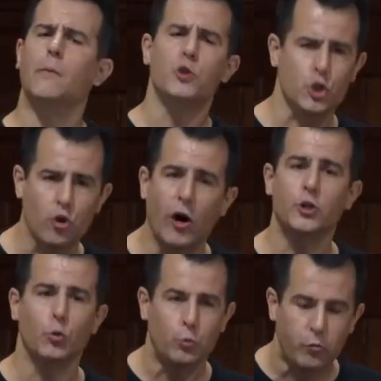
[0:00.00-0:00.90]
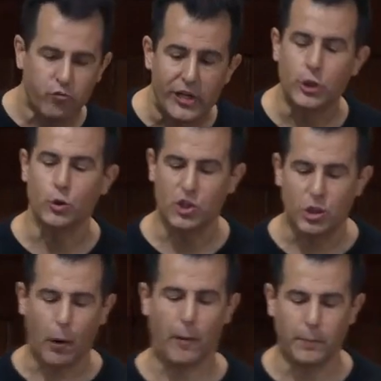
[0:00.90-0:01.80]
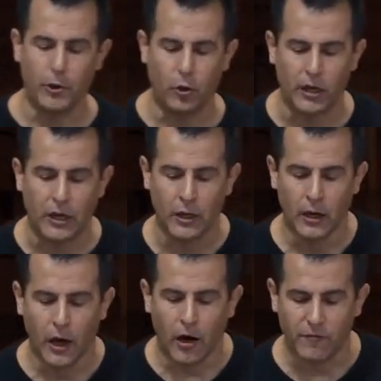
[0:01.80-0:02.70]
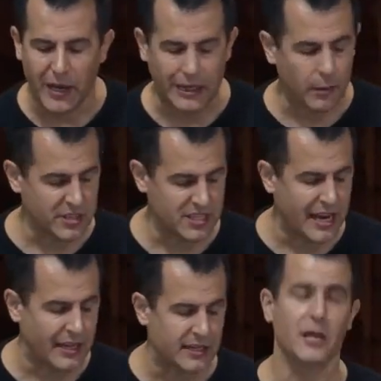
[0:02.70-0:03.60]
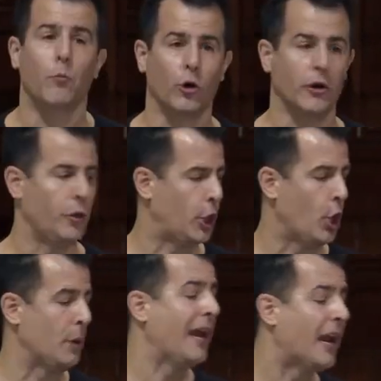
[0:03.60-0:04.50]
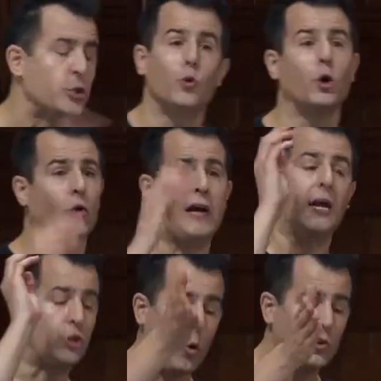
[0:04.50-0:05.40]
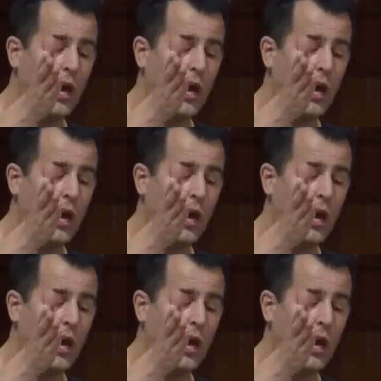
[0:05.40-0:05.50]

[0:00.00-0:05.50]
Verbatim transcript: I'm just trying to reduce the probability of making mistakes somewhere in the code. And I do agree. I don't